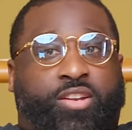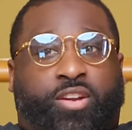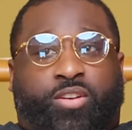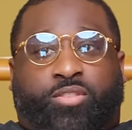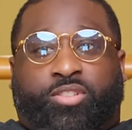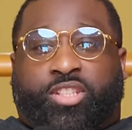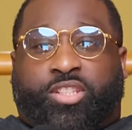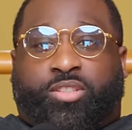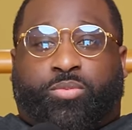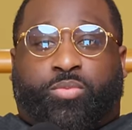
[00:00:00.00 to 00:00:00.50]
You know,
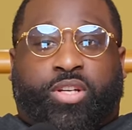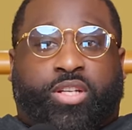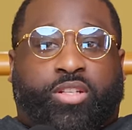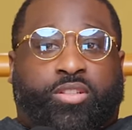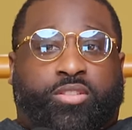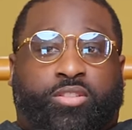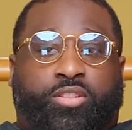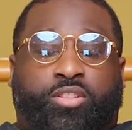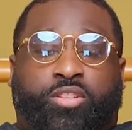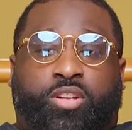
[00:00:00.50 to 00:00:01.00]
just with,
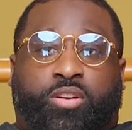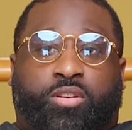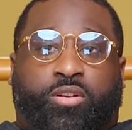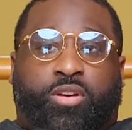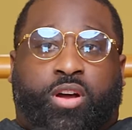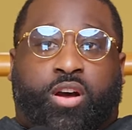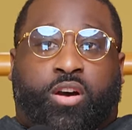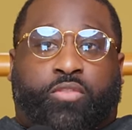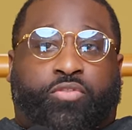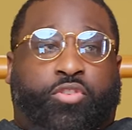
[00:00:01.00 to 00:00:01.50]
you
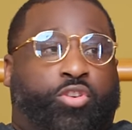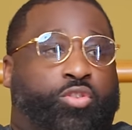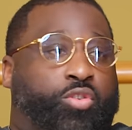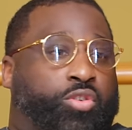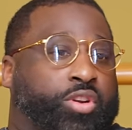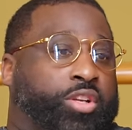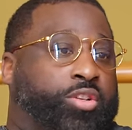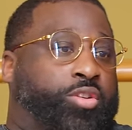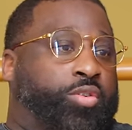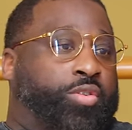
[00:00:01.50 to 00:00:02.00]
know, off the
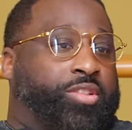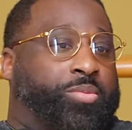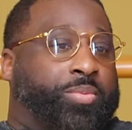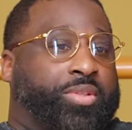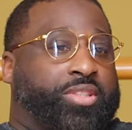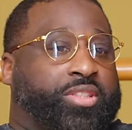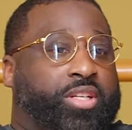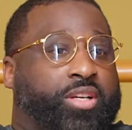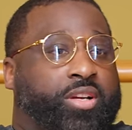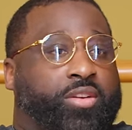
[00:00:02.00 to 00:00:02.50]
court
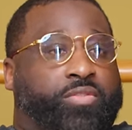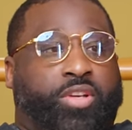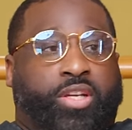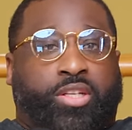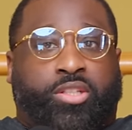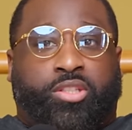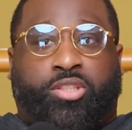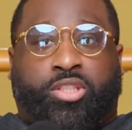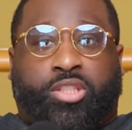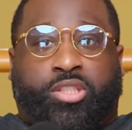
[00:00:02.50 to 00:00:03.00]
endorsement stuff
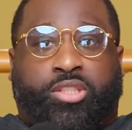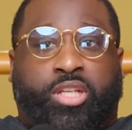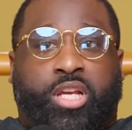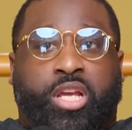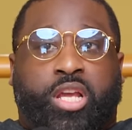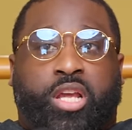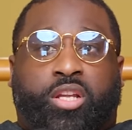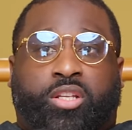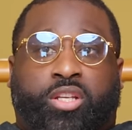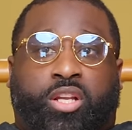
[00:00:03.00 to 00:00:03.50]
and just
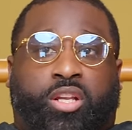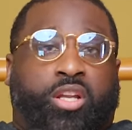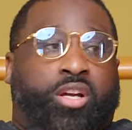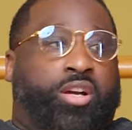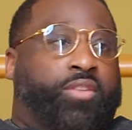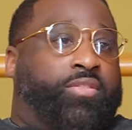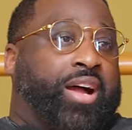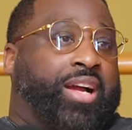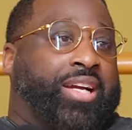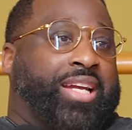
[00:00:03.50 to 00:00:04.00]
the
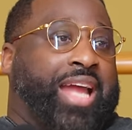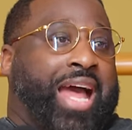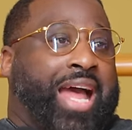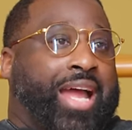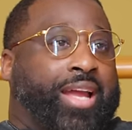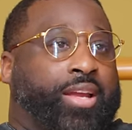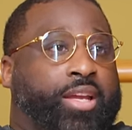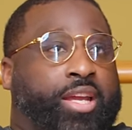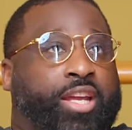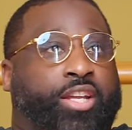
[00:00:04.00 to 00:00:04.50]
love I
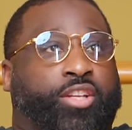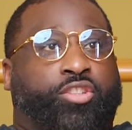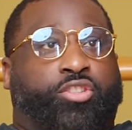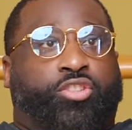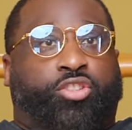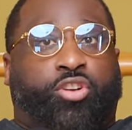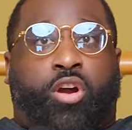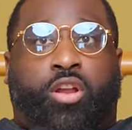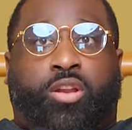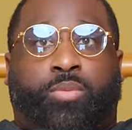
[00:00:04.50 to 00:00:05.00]
got in
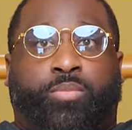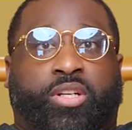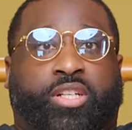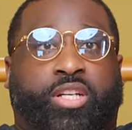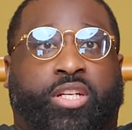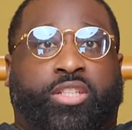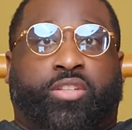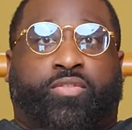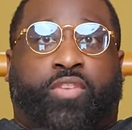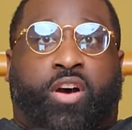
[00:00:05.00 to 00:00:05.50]
Charlotte
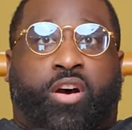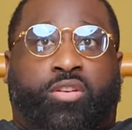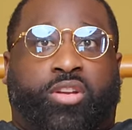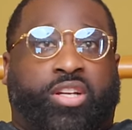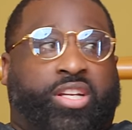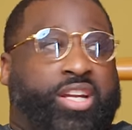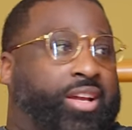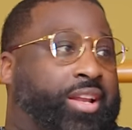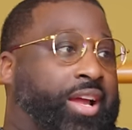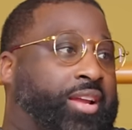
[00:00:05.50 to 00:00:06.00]
because of all
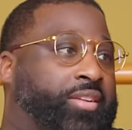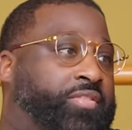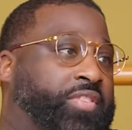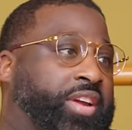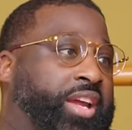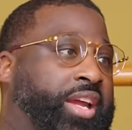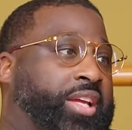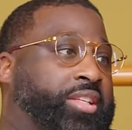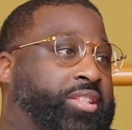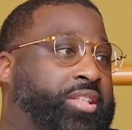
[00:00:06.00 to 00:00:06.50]
the Carolina
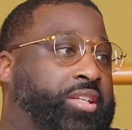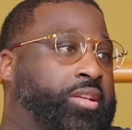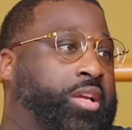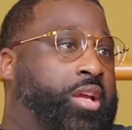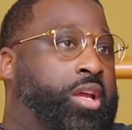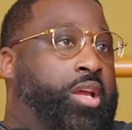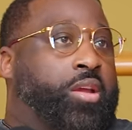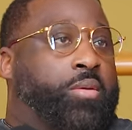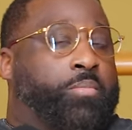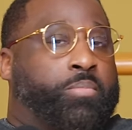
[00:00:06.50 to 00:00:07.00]
fans
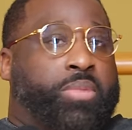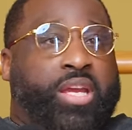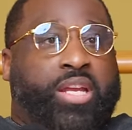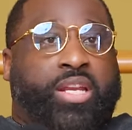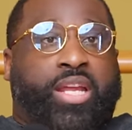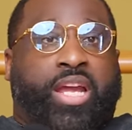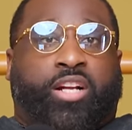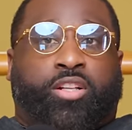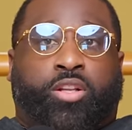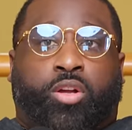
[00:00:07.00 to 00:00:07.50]
and
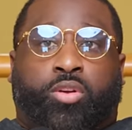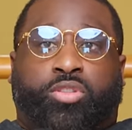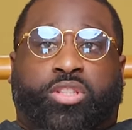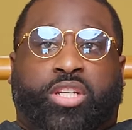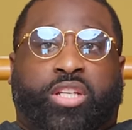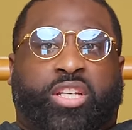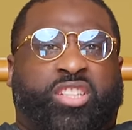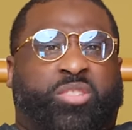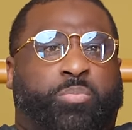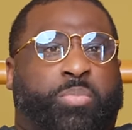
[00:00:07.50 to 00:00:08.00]
being that close
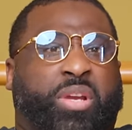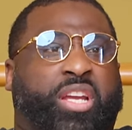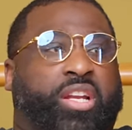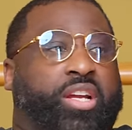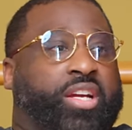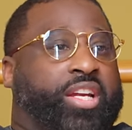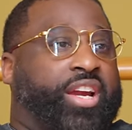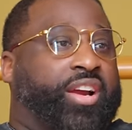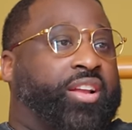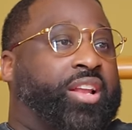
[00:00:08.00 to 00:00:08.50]
and just being
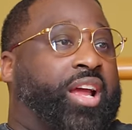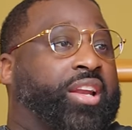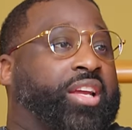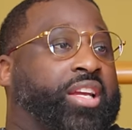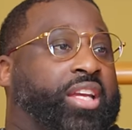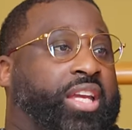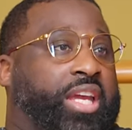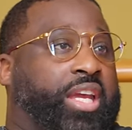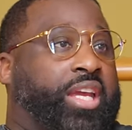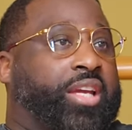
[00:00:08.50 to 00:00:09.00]
a
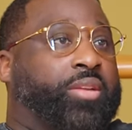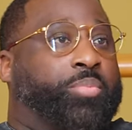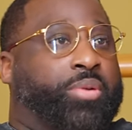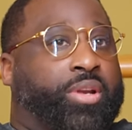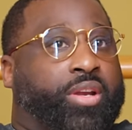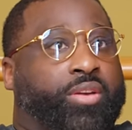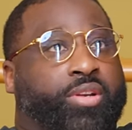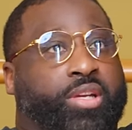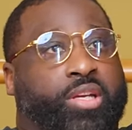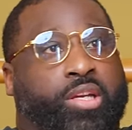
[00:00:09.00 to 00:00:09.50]
Carolina kid,
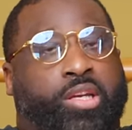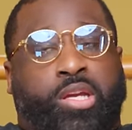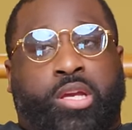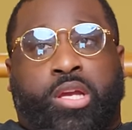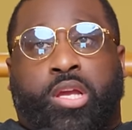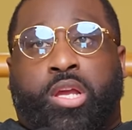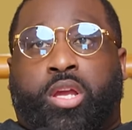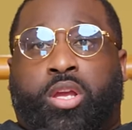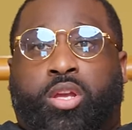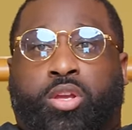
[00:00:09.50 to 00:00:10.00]
period.
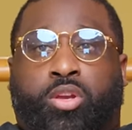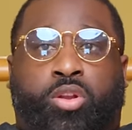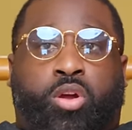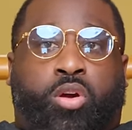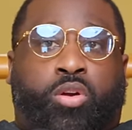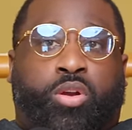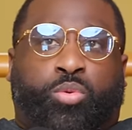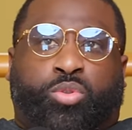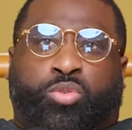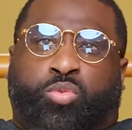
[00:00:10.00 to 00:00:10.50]
You
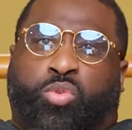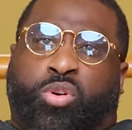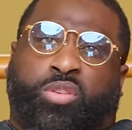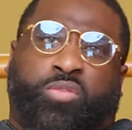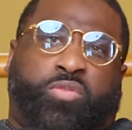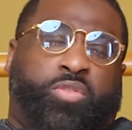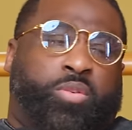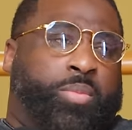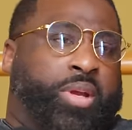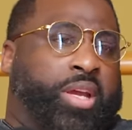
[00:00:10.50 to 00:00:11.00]
know, it was
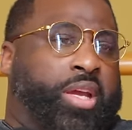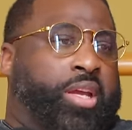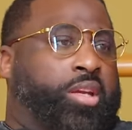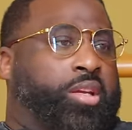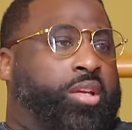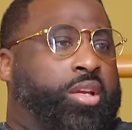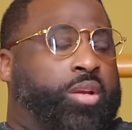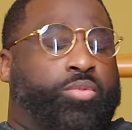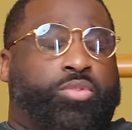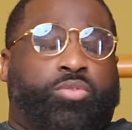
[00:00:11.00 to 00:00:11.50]
wonderful, man.
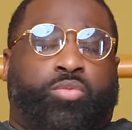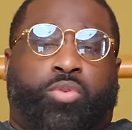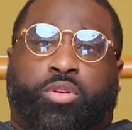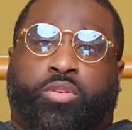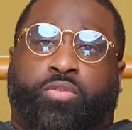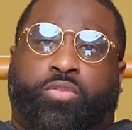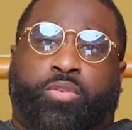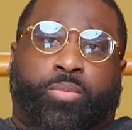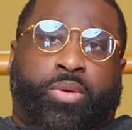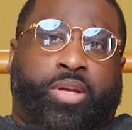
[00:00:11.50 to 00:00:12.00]
It was wonderful,